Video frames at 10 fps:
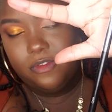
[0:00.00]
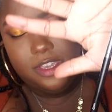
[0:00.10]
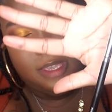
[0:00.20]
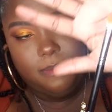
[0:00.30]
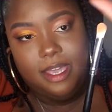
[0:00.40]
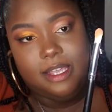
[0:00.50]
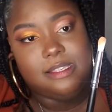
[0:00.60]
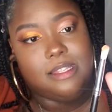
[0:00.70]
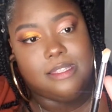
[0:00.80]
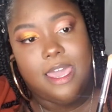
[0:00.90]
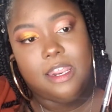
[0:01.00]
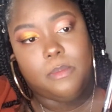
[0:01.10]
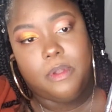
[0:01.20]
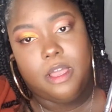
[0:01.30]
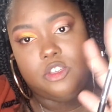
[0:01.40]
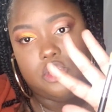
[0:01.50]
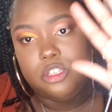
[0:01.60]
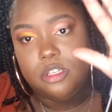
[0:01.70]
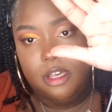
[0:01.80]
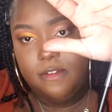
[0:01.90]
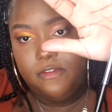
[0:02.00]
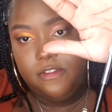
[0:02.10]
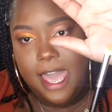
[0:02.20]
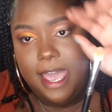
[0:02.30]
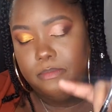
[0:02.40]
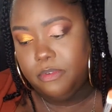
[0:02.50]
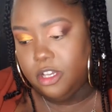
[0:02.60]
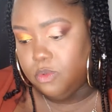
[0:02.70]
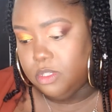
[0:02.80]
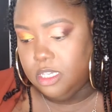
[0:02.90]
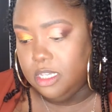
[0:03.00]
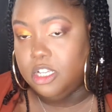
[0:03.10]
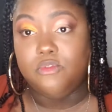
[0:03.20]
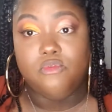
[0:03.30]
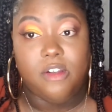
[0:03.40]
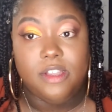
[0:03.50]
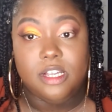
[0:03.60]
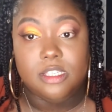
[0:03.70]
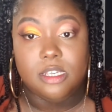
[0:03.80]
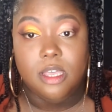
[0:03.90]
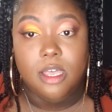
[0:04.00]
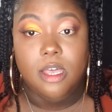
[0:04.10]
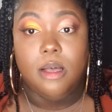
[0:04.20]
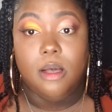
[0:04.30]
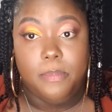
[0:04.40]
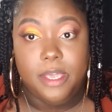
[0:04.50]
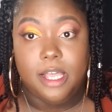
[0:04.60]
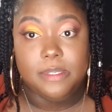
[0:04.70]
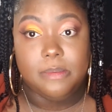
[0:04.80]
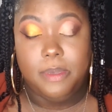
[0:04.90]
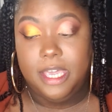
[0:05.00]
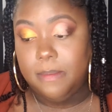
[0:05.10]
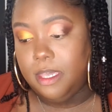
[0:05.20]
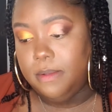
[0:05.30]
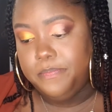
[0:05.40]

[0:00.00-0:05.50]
eBay, synthetic brush, a flat brush. Was very good to pick up some pigment.